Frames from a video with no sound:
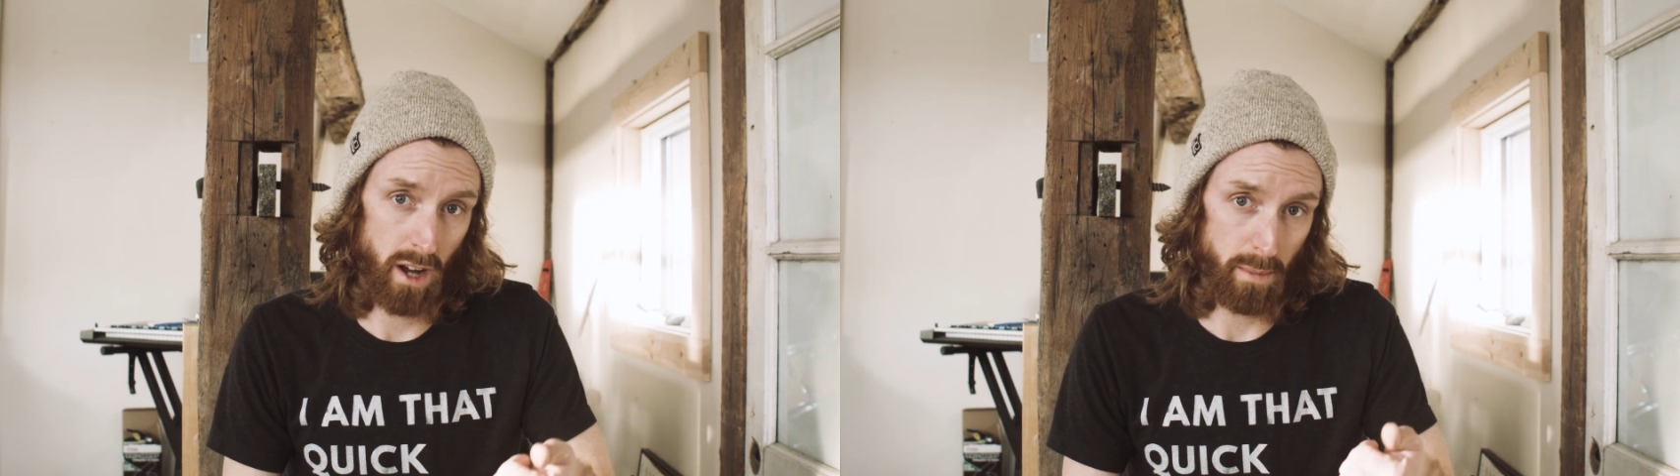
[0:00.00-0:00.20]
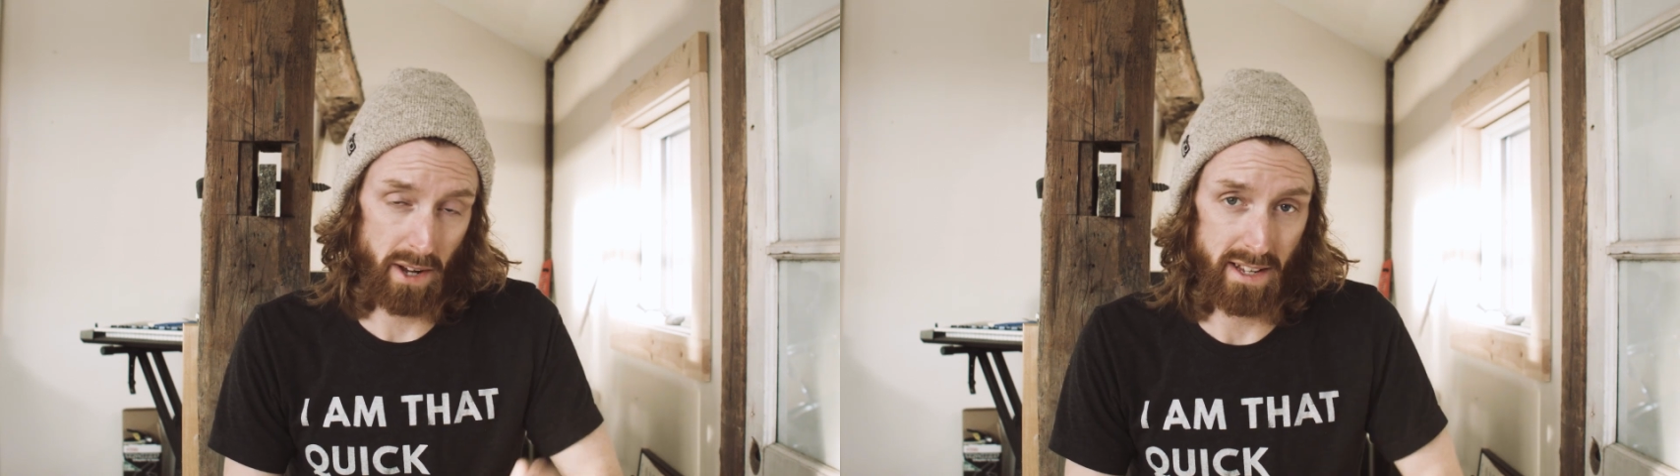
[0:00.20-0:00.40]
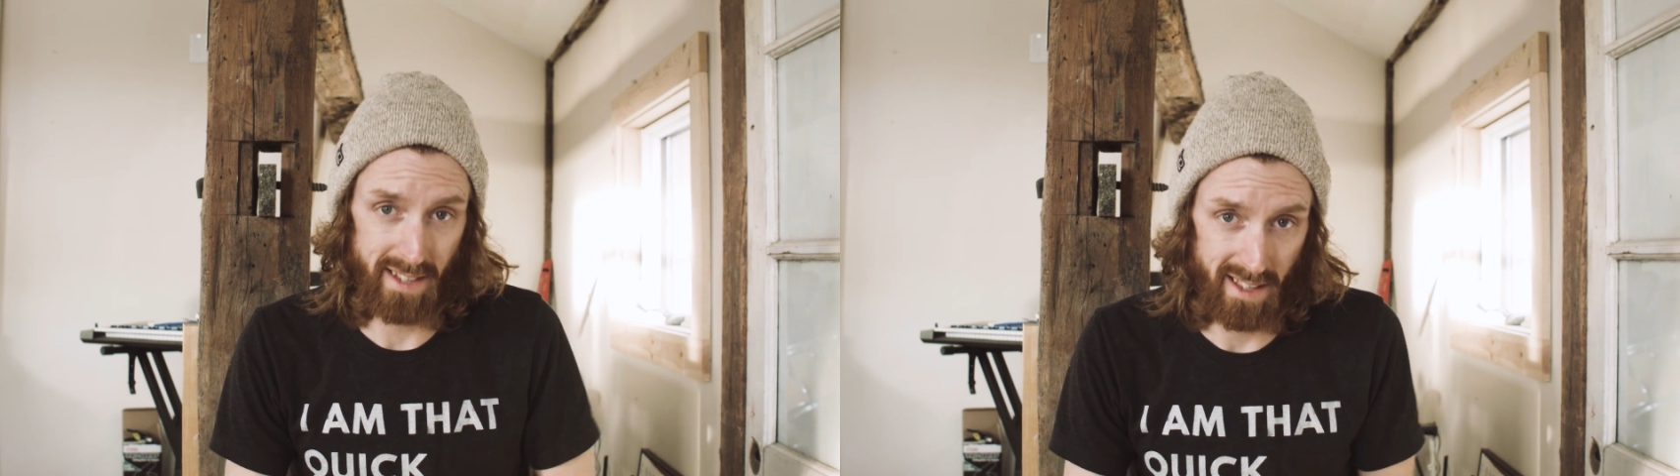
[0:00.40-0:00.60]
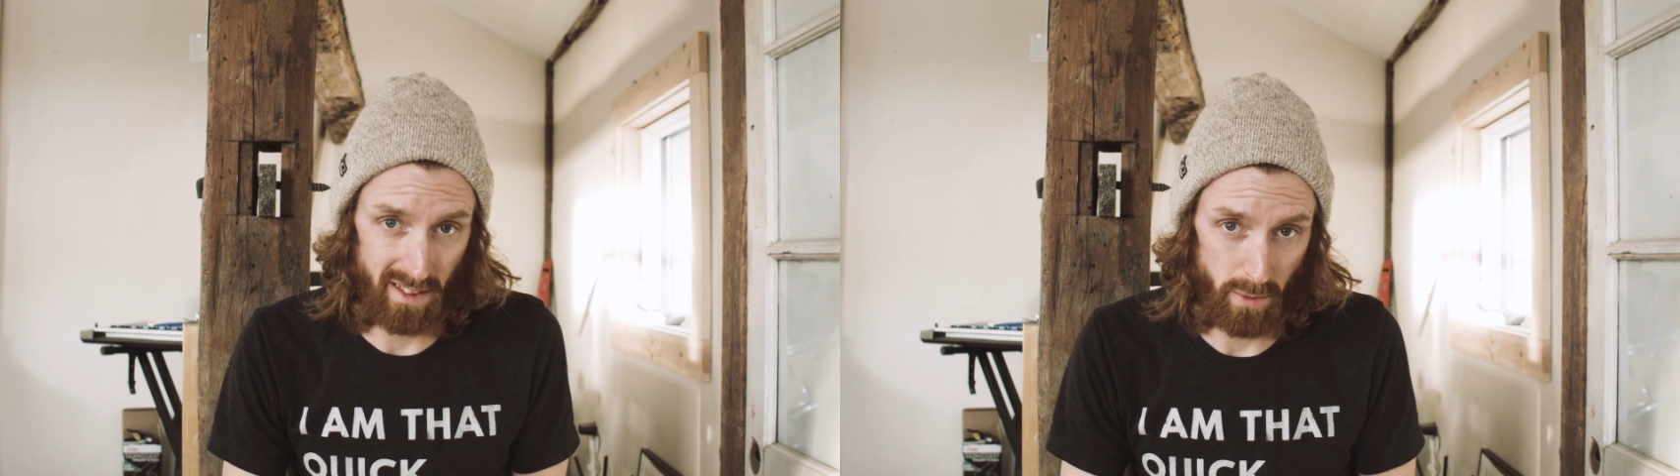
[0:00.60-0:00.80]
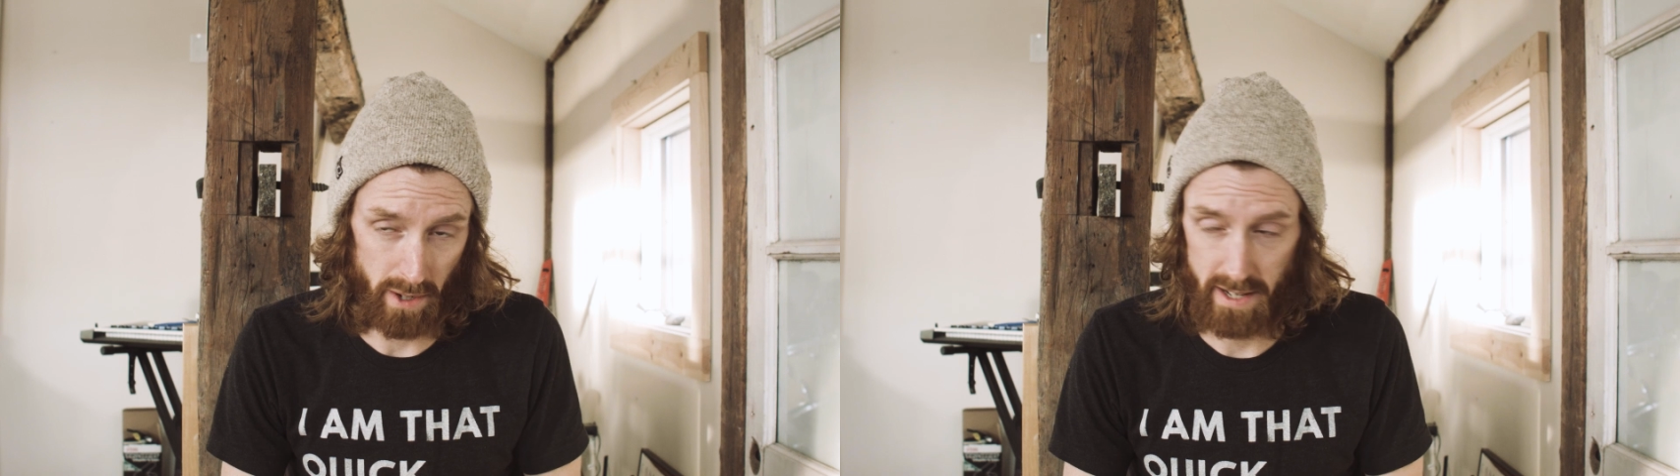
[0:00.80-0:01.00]
uppercase
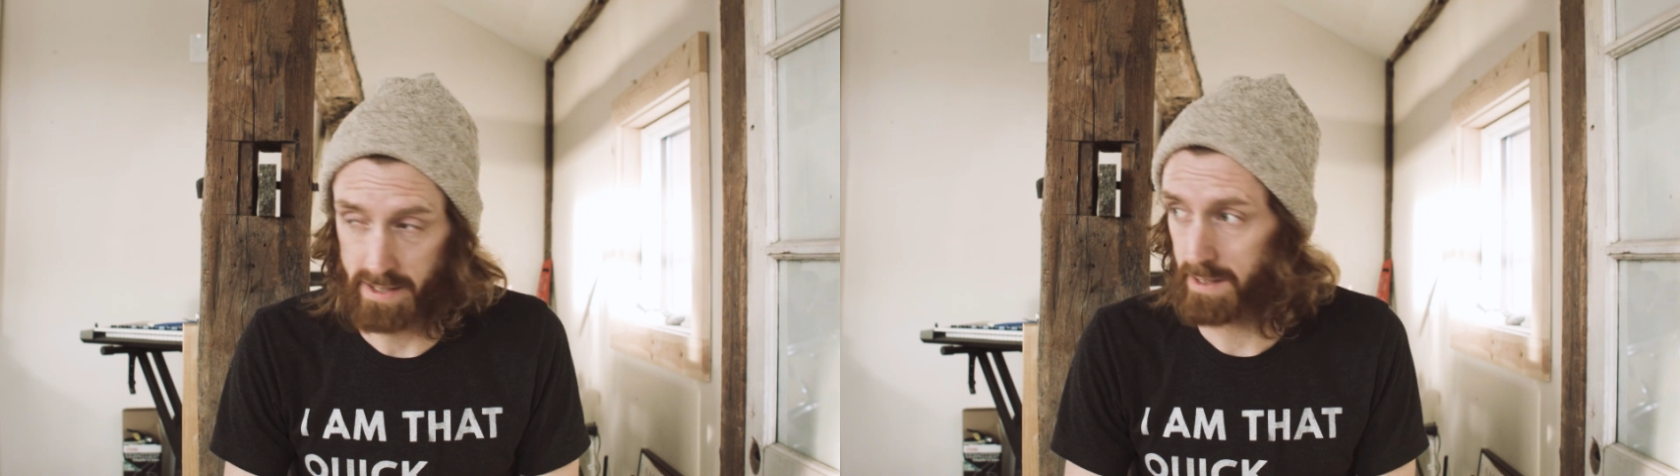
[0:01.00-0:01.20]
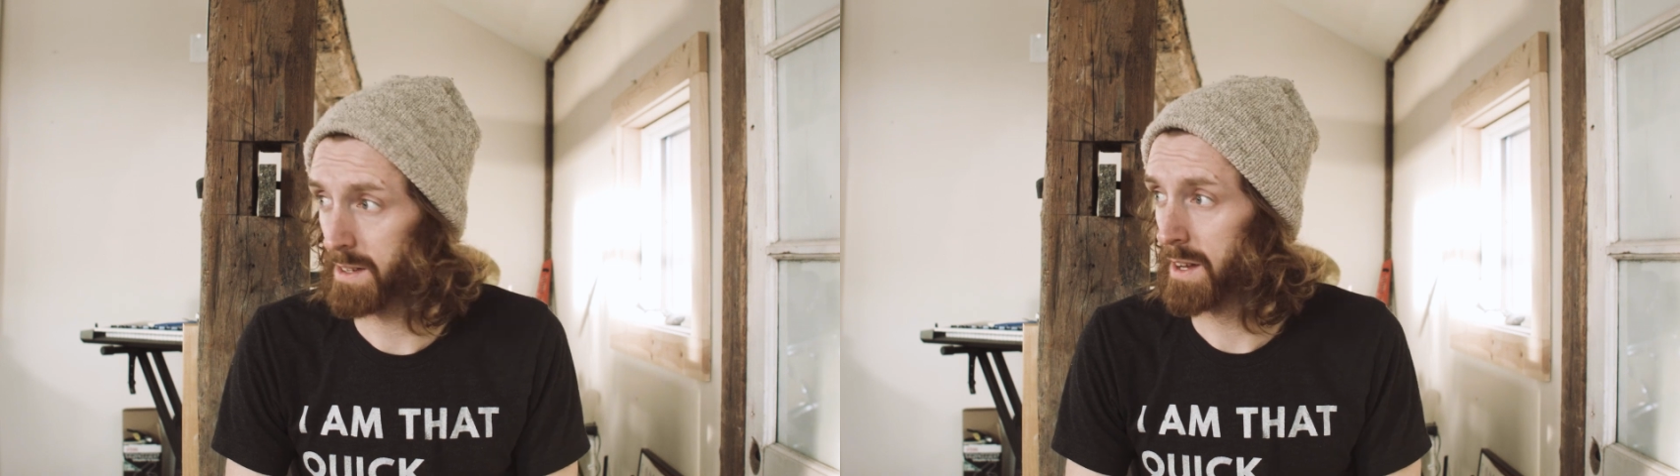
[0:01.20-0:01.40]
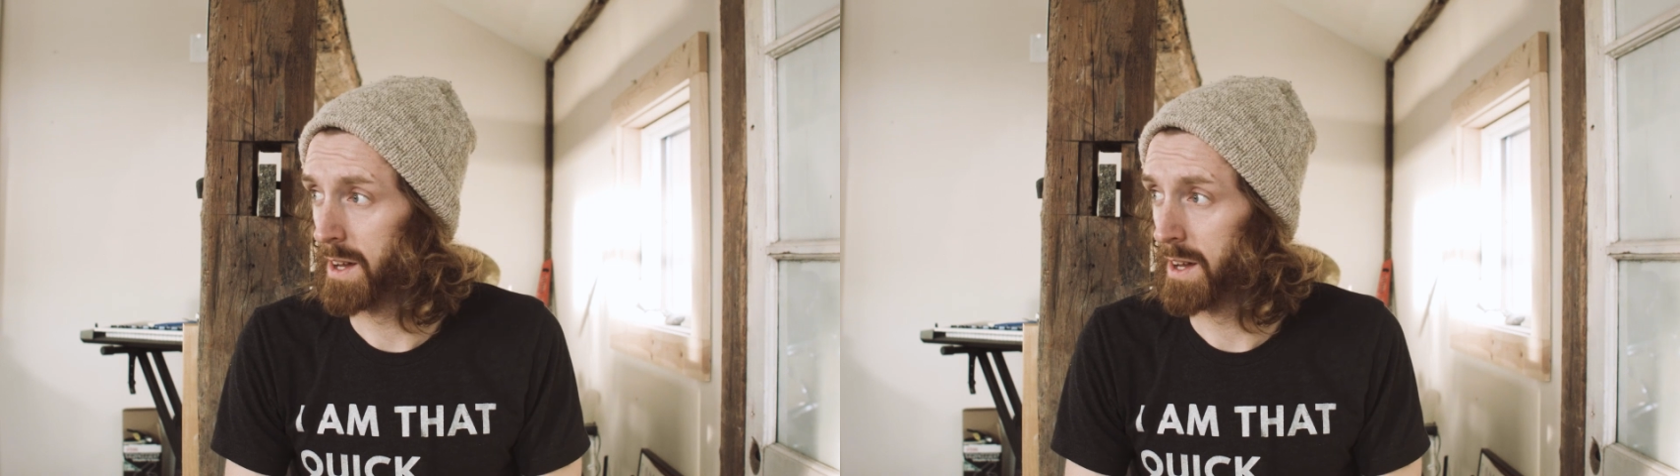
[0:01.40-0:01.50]
and lowercase.